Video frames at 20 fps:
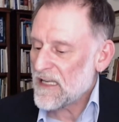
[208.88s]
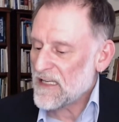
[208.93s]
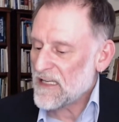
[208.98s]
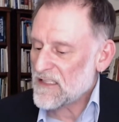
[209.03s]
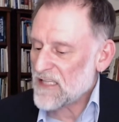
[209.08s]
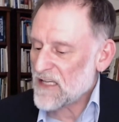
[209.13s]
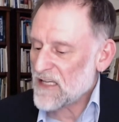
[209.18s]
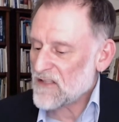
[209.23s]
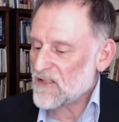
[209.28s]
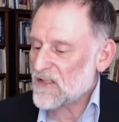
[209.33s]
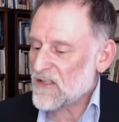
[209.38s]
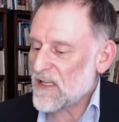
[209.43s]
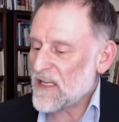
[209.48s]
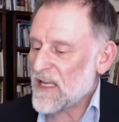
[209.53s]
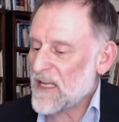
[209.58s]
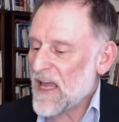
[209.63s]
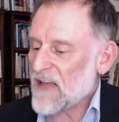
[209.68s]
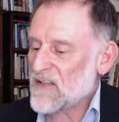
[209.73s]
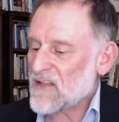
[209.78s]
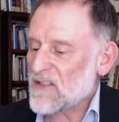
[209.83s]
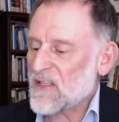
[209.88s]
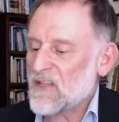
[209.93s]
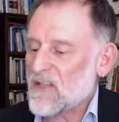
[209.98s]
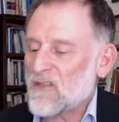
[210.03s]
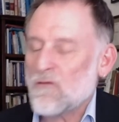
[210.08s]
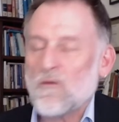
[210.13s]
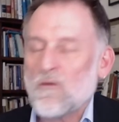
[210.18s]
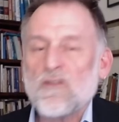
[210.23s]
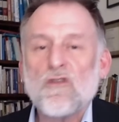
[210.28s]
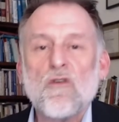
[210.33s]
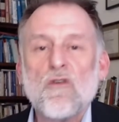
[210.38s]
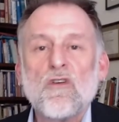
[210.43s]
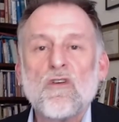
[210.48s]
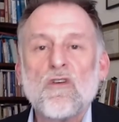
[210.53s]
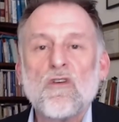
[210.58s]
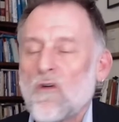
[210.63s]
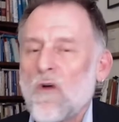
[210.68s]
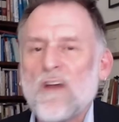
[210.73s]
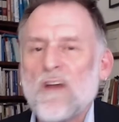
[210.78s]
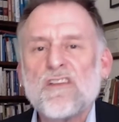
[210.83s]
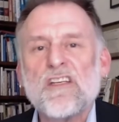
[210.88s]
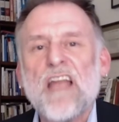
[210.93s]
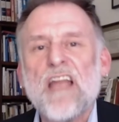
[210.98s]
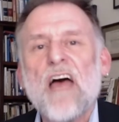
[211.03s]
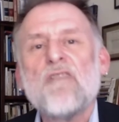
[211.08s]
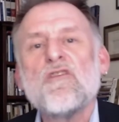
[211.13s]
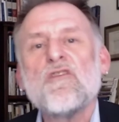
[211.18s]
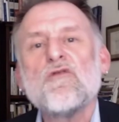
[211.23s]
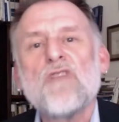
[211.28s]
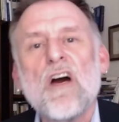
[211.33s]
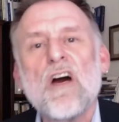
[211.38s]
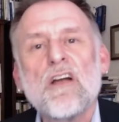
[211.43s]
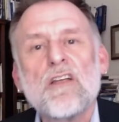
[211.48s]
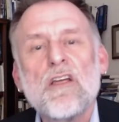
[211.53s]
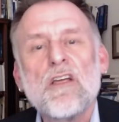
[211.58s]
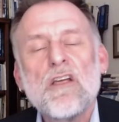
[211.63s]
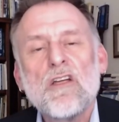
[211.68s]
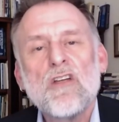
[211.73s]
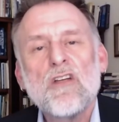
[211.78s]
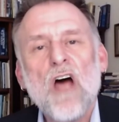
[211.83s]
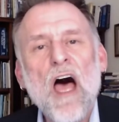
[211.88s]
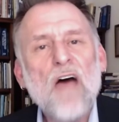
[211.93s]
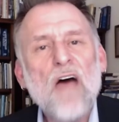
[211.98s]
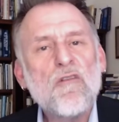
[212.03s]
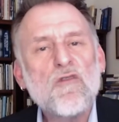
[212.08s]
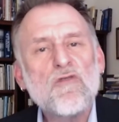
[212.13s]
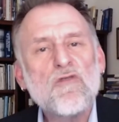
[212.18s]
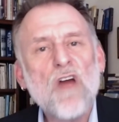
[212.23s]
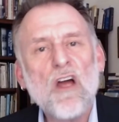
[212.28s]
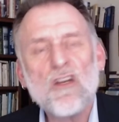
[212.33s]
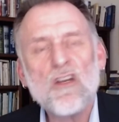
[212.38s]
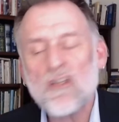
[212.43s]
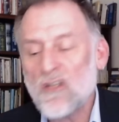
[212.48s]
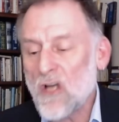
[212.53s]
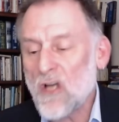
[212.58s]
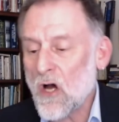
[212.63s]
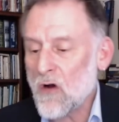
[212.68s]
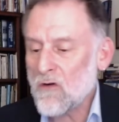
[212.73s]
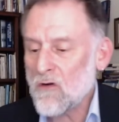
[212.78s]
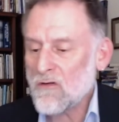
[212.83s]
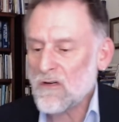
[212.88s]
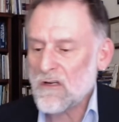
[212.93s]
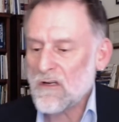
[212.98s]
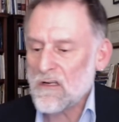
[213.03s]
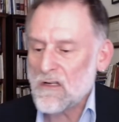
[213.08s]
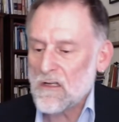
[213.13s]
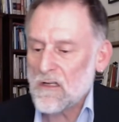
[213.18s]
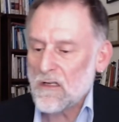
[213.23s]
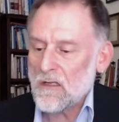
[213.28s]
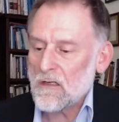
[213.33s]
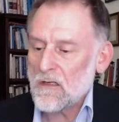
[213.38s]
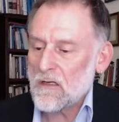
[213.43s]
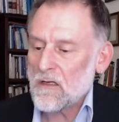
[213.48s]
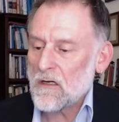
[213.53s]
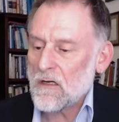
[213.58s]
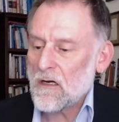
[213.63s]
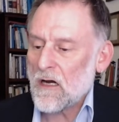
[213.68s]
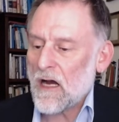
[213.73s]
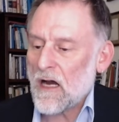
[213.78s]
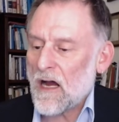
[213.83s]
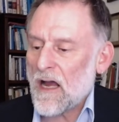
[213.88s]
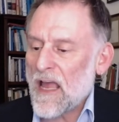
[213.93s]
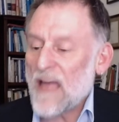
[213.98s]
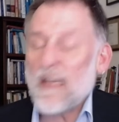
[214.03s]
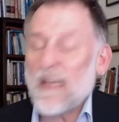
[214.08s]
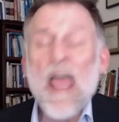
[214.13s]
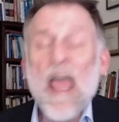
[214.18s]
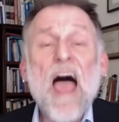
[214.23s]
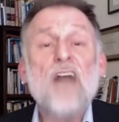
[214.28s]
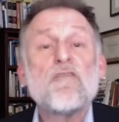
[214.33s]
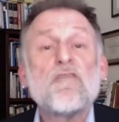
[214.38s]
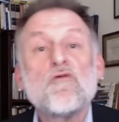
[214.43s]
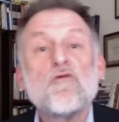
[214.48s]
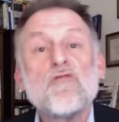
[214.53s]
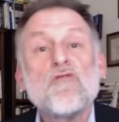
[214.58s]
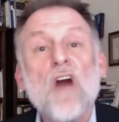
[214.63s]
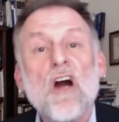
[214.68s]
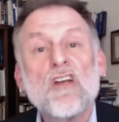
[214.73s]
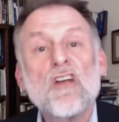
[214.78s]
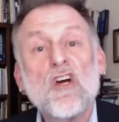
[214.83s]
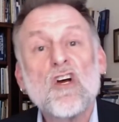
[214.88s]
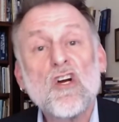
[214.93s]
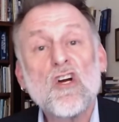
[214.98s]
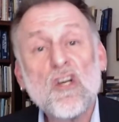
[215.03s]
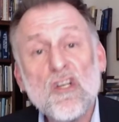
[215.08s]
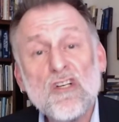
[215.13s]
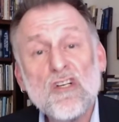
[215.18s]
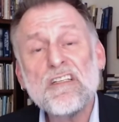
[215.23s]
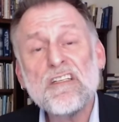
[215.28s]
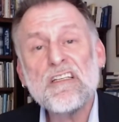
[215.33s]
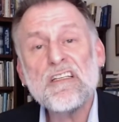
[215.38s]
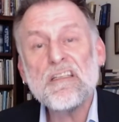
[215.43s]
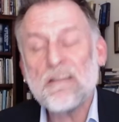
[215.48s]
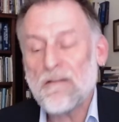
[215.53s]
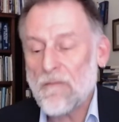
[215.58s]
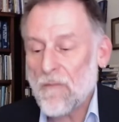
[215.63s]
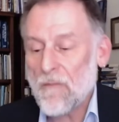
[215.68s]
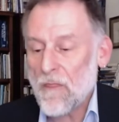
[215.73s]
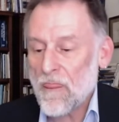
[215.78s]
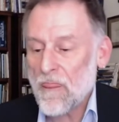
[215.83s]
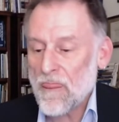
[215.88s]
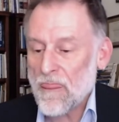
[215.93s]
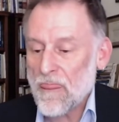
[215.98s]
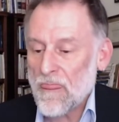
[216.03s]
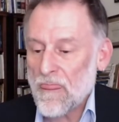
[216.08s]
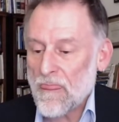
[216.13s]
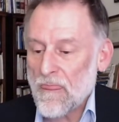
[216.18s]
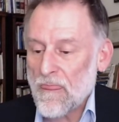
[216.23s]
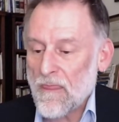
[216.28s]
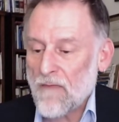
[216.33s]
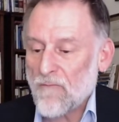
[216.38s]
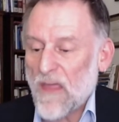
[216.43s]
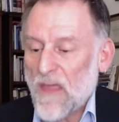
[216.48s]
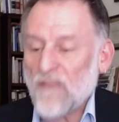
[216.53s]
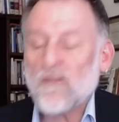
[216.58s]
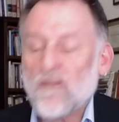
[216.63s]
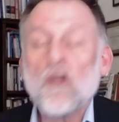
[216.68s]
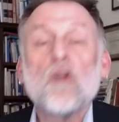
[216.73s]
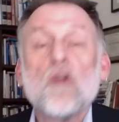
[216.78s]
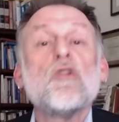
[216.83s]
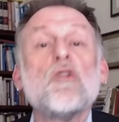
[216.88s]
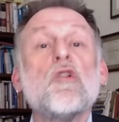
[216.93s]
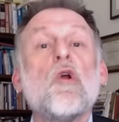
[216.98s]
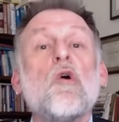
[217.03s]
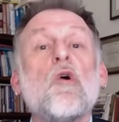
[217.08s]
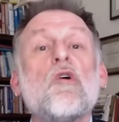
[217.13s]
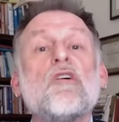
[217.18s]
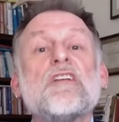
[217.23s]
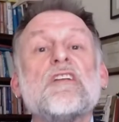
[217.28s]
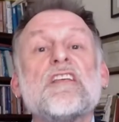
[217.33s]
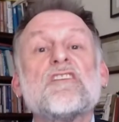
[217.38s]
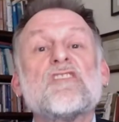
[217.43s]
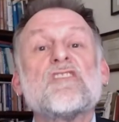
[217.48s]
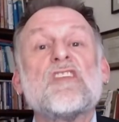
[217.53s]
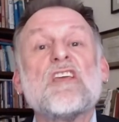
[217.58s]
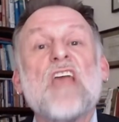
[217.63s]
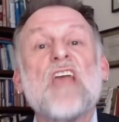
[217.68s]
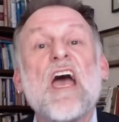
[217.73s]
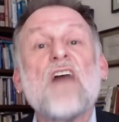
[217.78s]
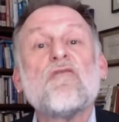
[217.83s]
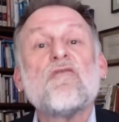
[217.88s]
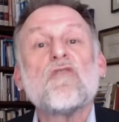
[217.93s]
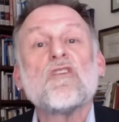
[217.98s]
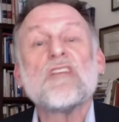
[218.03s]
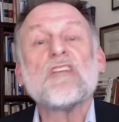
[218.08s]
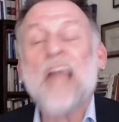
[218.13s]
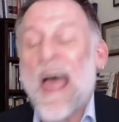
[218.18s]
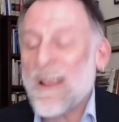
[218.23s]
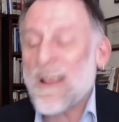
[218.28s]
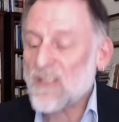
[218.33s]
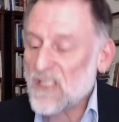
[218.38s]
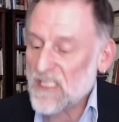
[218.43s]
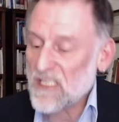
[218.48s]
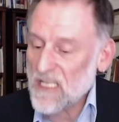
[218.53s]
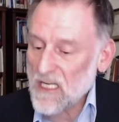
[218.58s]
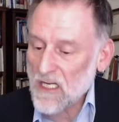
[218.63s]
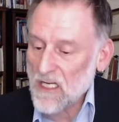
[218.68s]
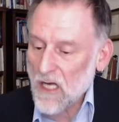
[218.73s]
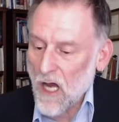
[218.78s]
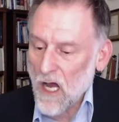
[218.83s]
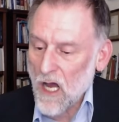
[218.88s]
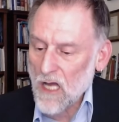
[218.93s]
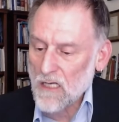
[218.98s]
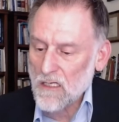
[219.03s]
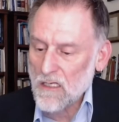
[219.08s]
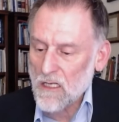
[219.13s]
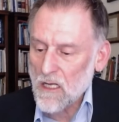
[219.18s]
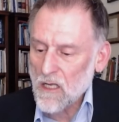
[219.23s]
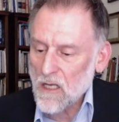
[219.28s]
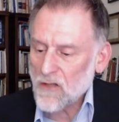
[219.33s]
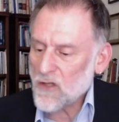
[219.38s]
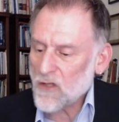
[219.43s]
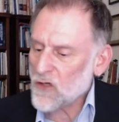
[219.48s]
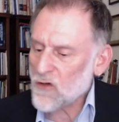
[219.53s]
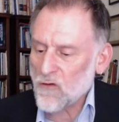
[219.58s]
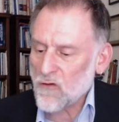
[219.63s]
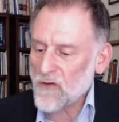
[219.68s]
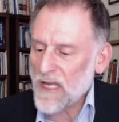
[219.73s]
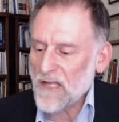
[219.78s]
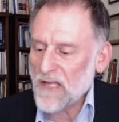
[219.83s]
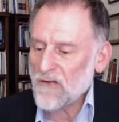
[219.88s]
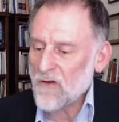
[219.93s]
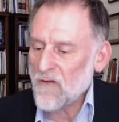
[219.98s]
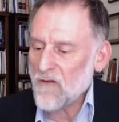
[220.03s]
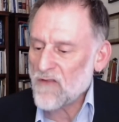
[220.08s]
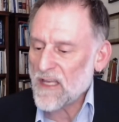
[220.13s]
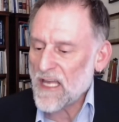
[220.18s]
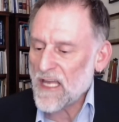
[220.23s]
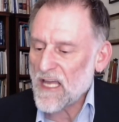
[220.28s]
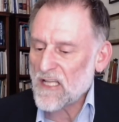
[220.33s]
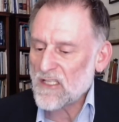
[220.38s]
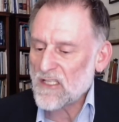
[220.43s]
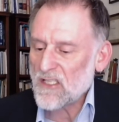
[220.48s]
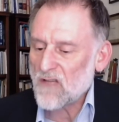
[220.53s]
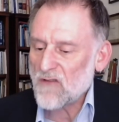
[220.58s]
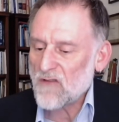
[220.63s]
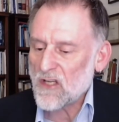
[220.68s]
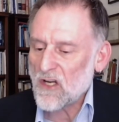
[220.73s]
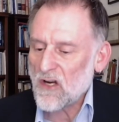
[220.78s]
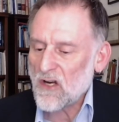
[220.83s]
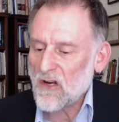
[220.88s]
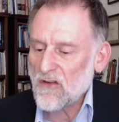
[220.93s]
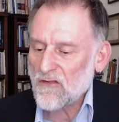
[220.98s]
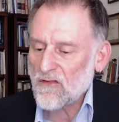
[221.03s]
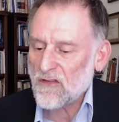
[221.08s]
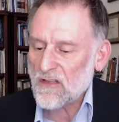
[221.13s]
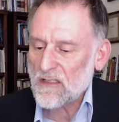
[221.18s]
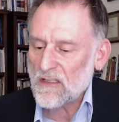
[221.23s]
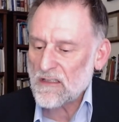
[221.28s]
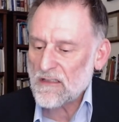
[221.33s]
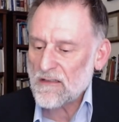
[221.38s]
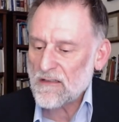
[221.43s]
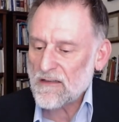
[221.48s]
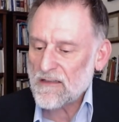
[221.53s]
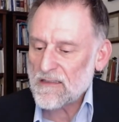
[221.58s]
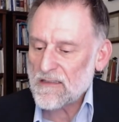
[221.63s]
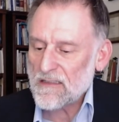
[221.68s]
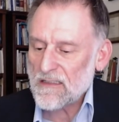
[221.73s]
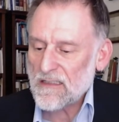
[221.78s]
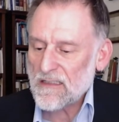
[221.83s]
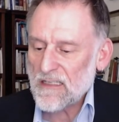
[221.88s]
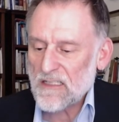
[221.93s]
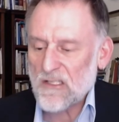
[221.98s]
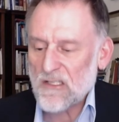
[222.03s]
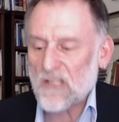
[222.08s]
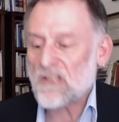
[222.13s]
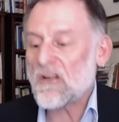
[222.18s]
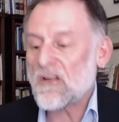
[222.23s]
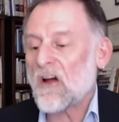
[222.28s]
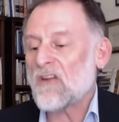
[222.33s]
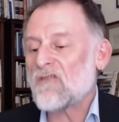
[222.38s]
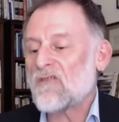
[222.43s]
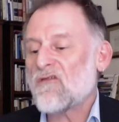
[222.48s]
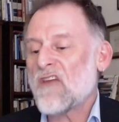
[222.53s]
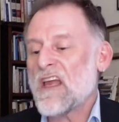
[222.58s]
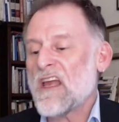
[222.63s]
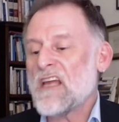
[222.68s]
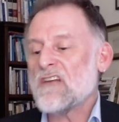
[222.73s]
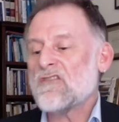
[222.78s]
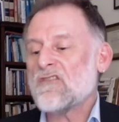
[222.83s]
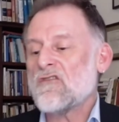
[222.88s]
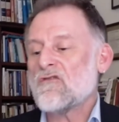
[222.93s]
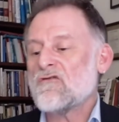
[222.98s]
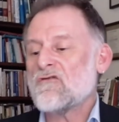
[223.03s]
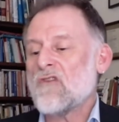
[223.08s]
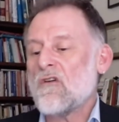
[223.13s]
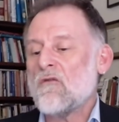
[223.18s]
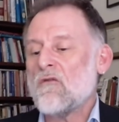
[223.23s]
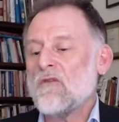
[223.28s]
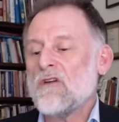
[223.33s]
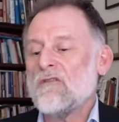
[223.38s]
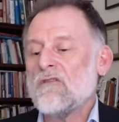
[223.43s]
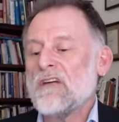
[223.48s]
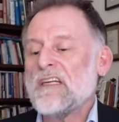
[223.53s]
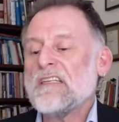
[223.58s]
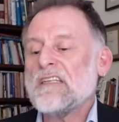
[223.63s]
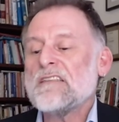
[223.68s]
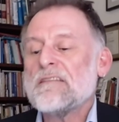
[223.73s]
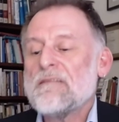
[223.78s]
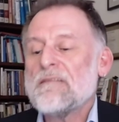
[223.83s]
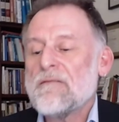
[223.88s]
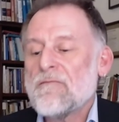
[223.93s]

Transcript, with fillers: He says he asks this rhetorical question: Have you not have you not known, uh, and have you not heard that the Lord is the everlasting God, the Creator of the ends of the earth? He does not faint or grow weary,